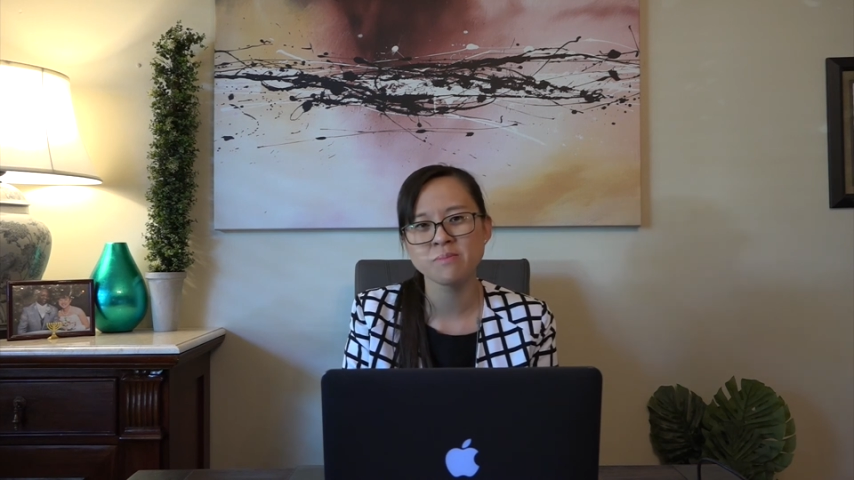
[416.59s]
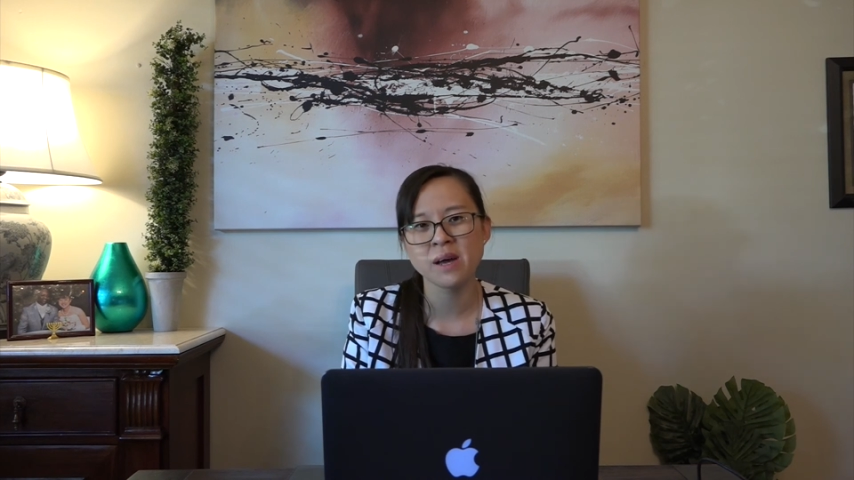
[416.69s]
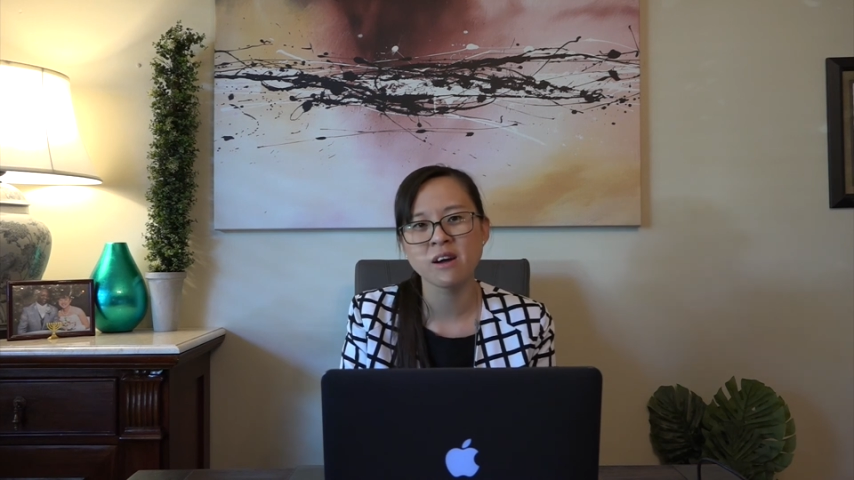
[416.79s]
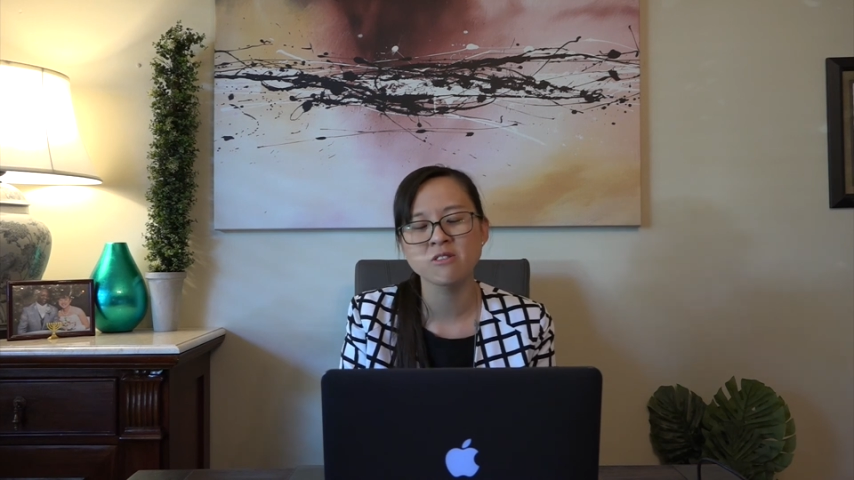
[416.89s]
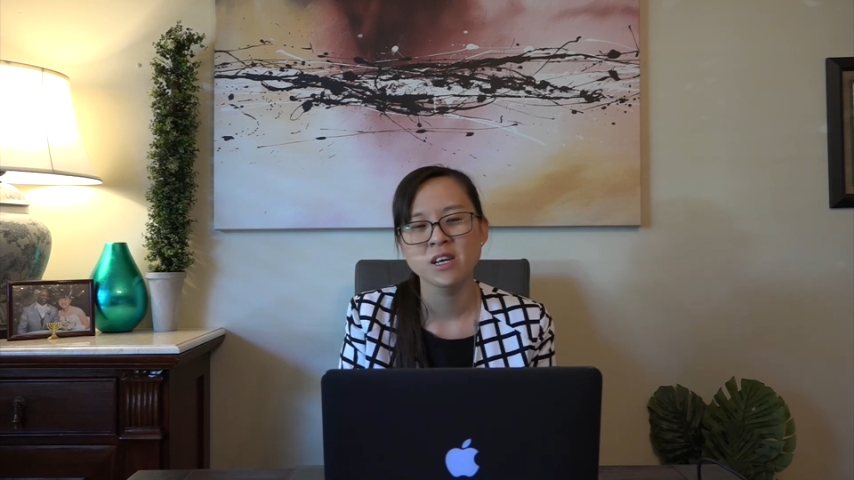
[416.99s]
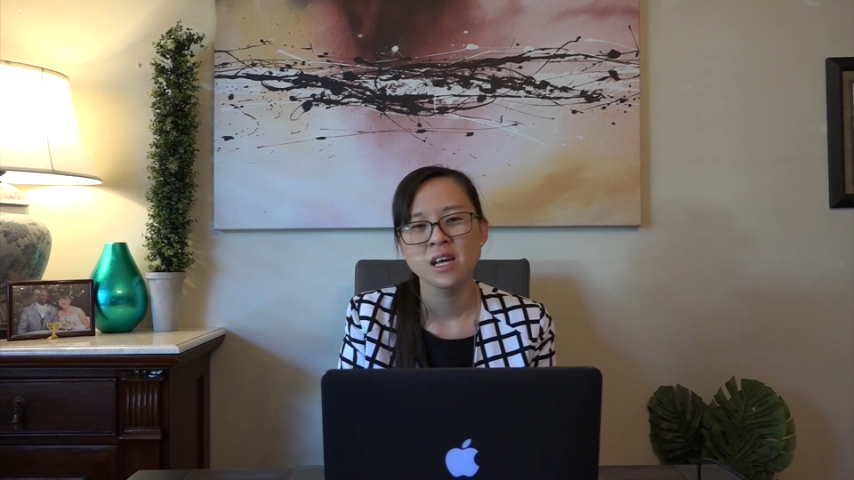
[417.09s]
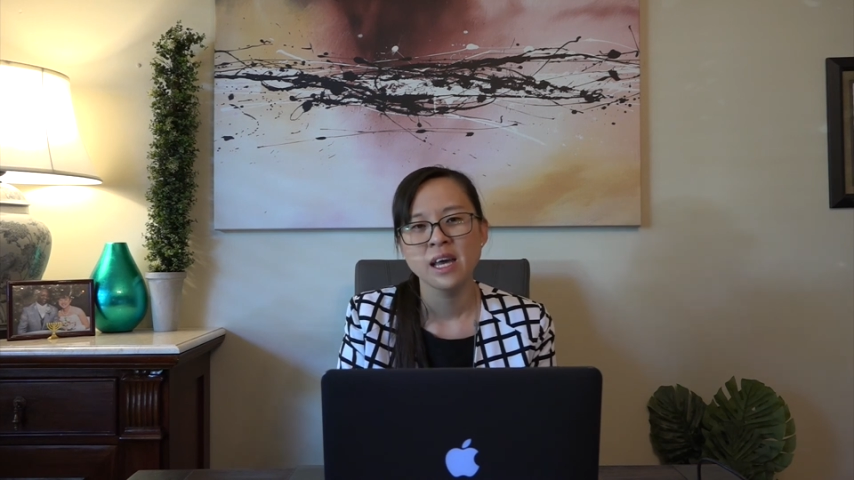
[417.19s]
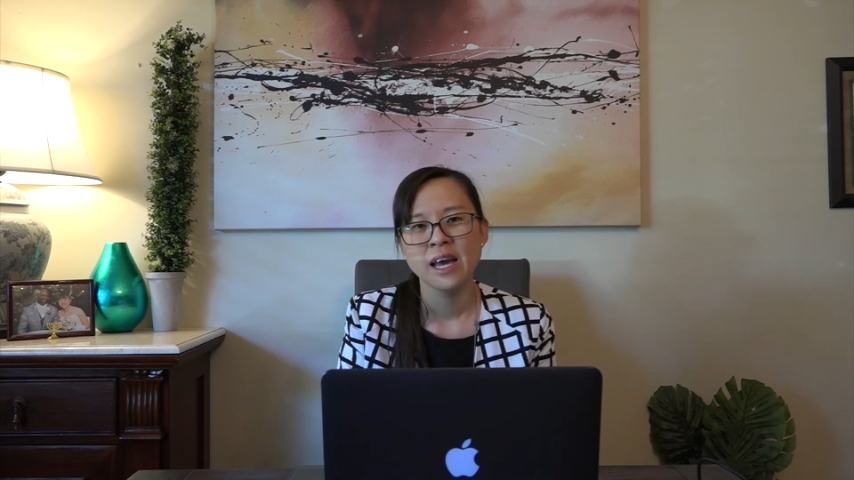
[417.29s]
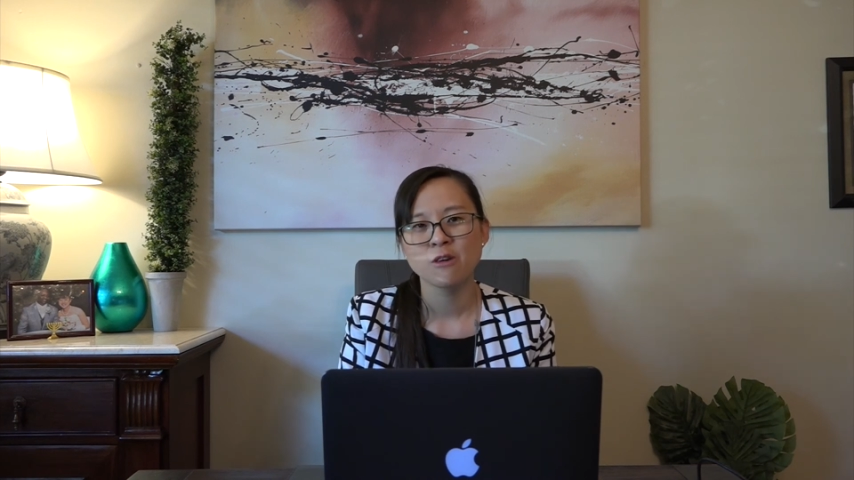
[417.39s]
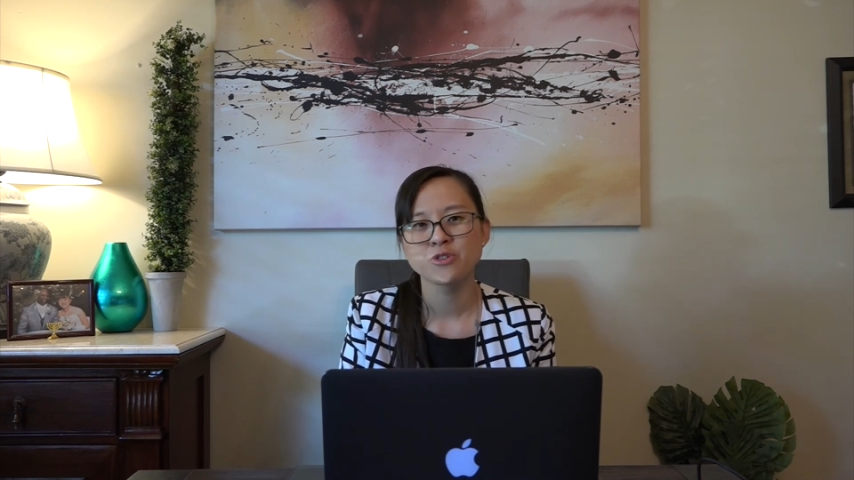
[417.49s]
about
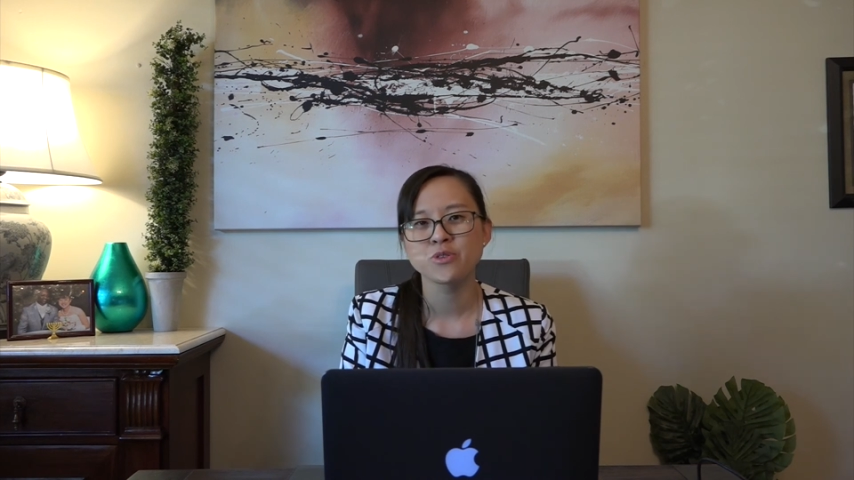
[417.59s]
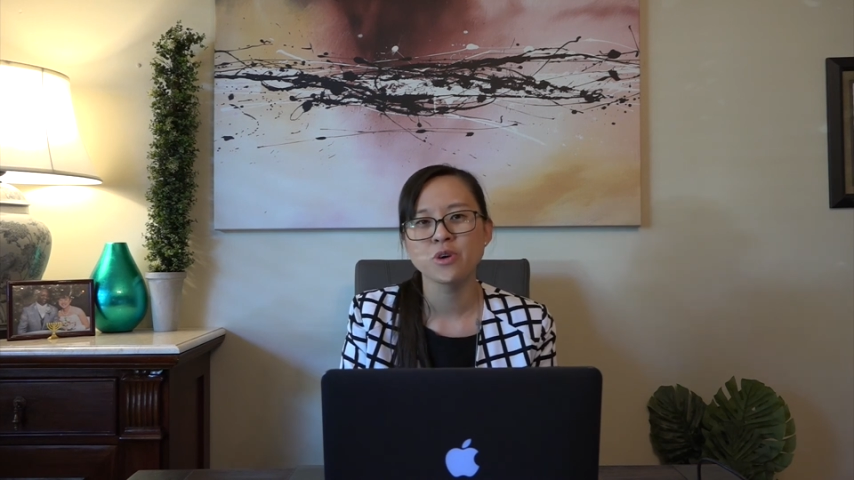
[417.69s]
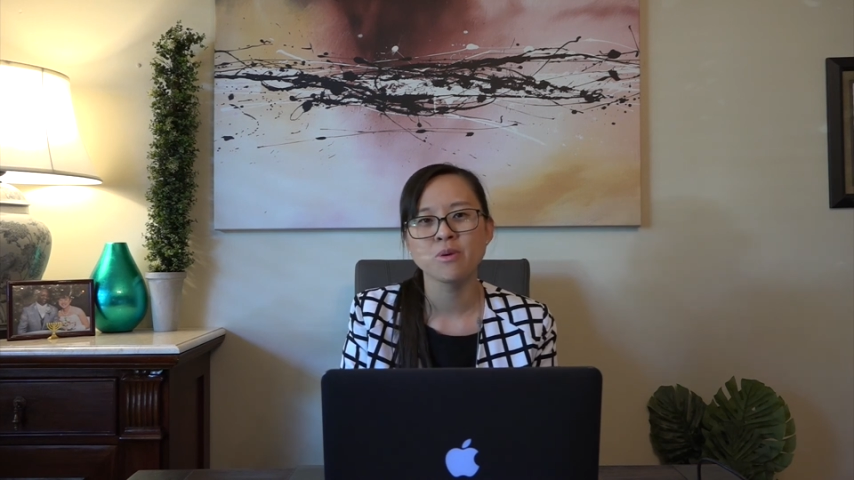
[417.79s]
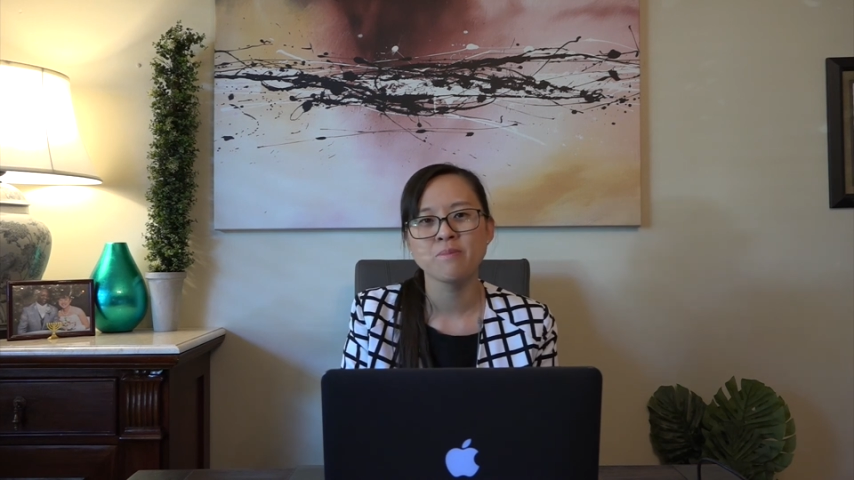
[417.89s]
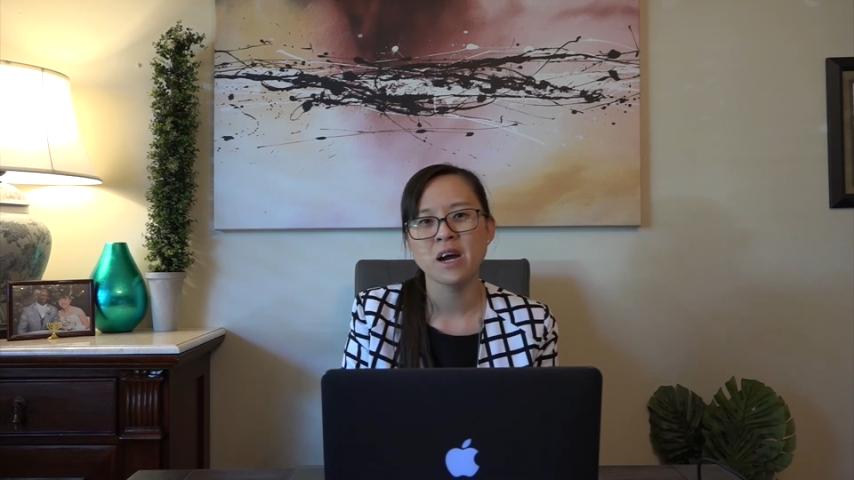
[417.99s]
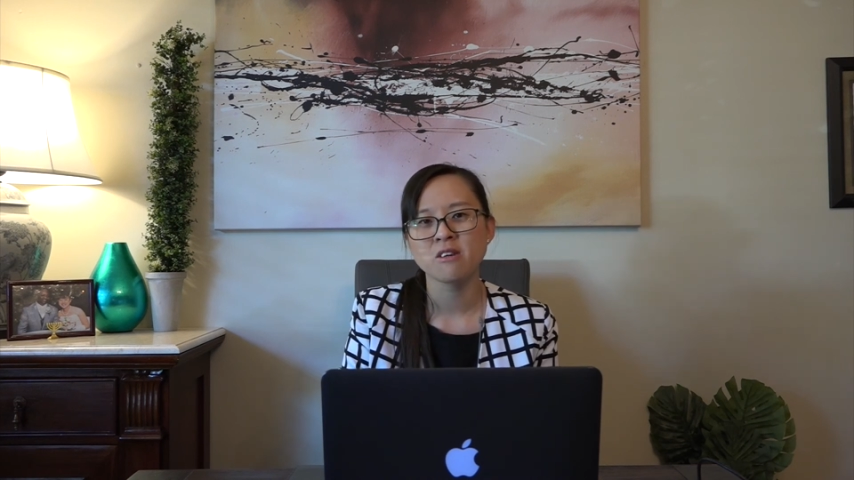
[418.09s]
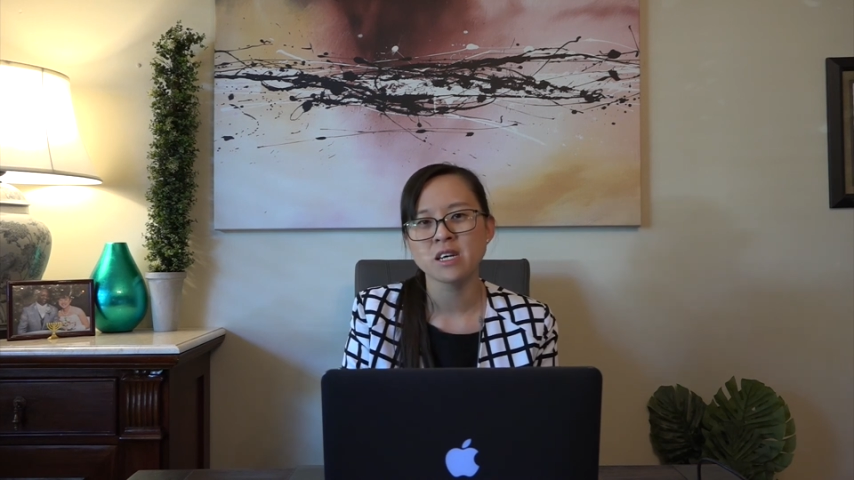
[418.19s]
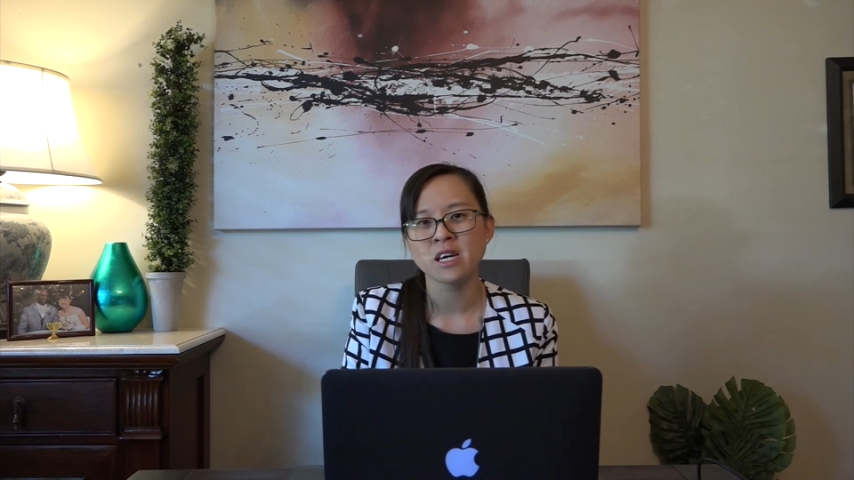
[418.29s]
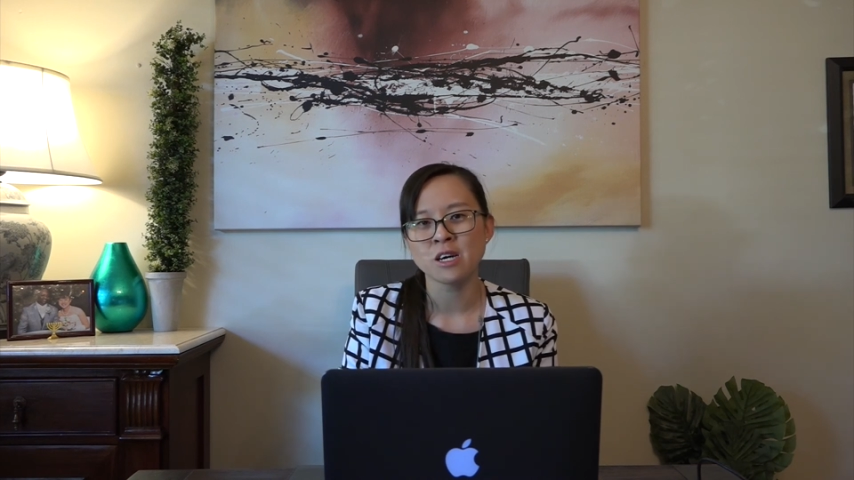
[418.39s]
how to go about